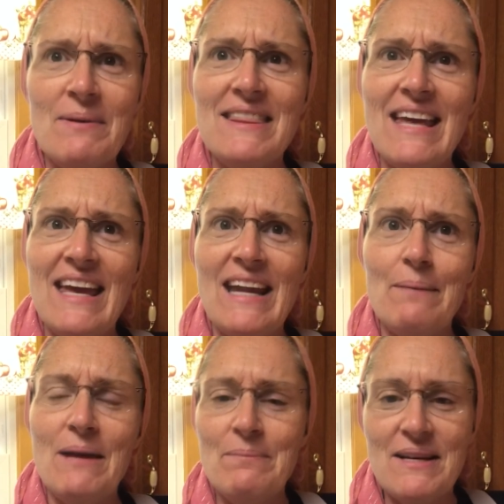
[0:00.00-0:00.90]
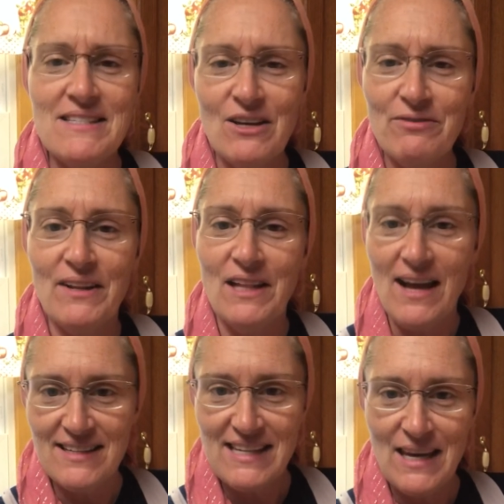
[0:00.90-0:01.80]
but then I made myself a
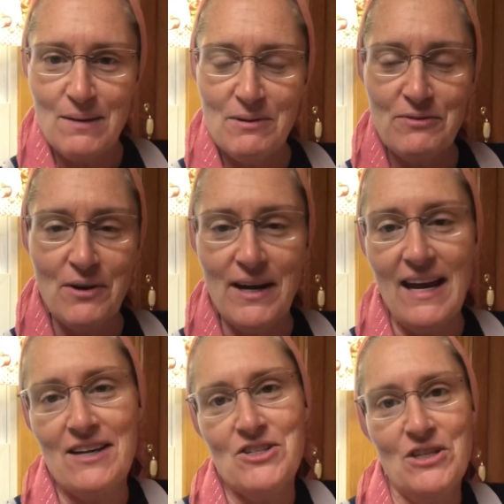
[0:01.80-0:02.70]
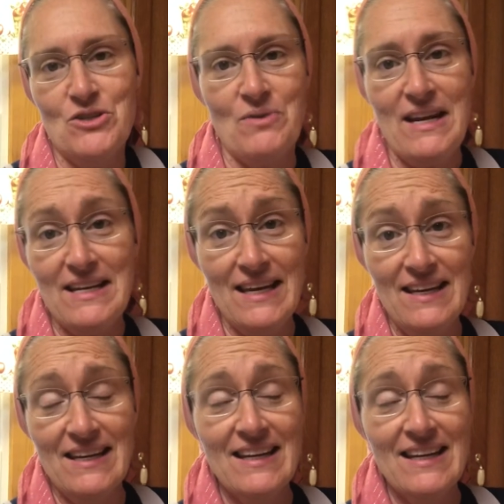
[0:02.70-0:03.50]
latte before I actually drank it.